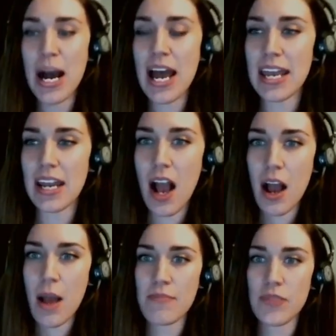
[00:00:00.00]
but
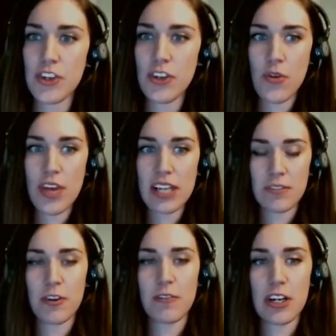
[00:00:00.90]
um you know that's
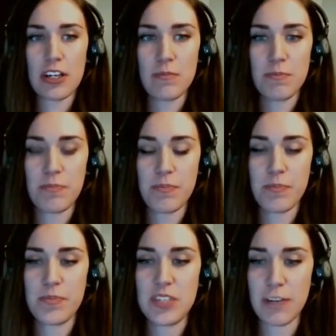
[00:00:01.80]
for very
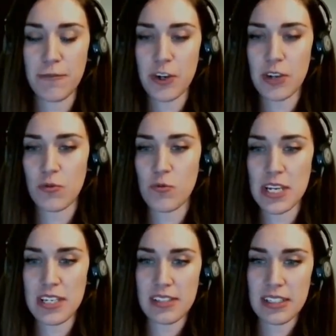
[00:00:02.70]
different
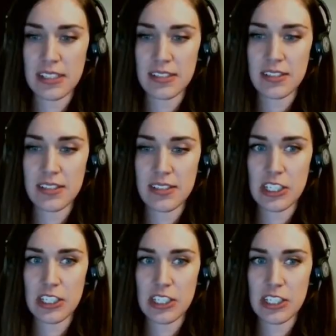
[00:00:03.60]
reasons
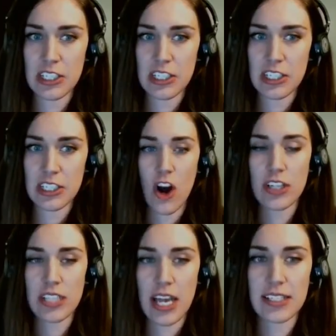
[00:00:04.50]
there's there are
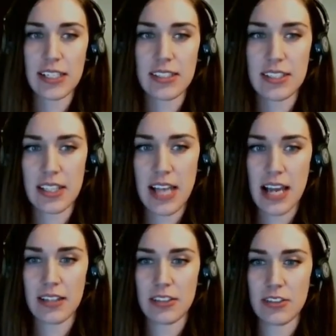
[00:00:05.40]
right. tactics to
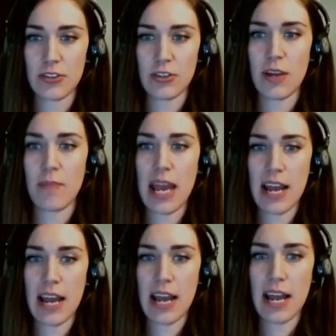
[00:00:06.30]
that there's a lot of math
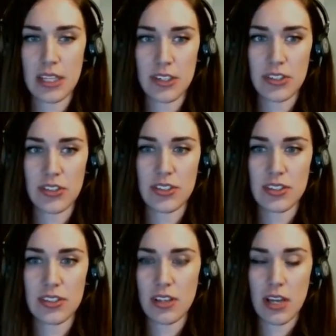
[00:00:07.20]
to it
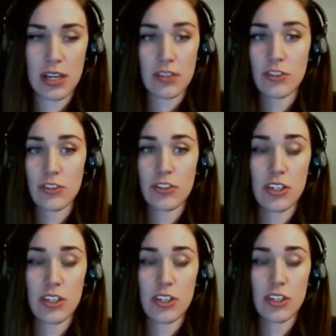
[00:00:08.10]
there's and there's a
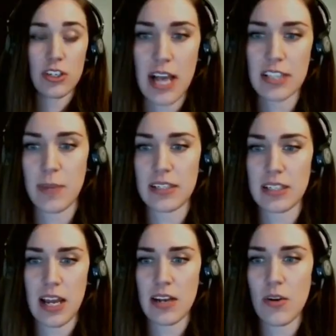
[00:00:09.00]
huge social
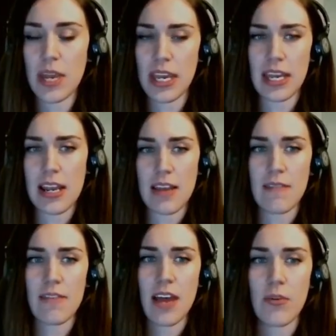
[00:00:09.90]
aspect and i don't get any
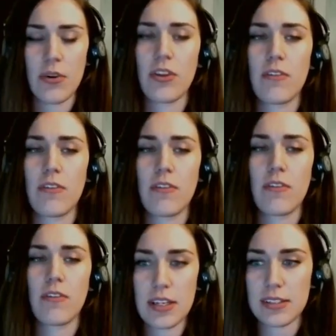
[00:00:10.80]
of that really with
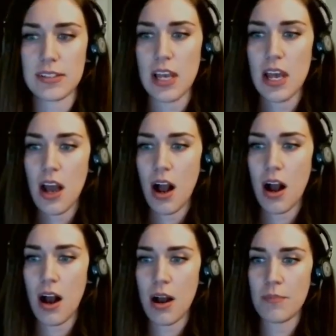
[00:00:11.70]
this
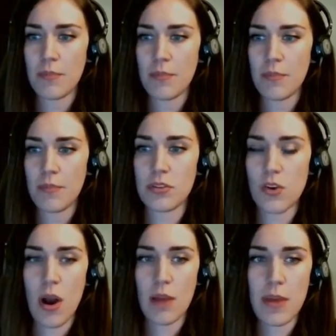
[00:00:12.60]
um,
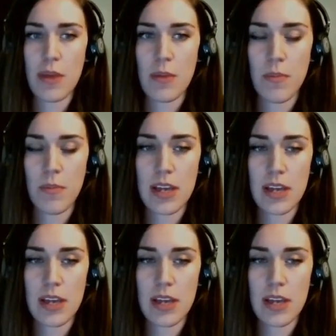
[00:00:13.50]
so I'd be uh,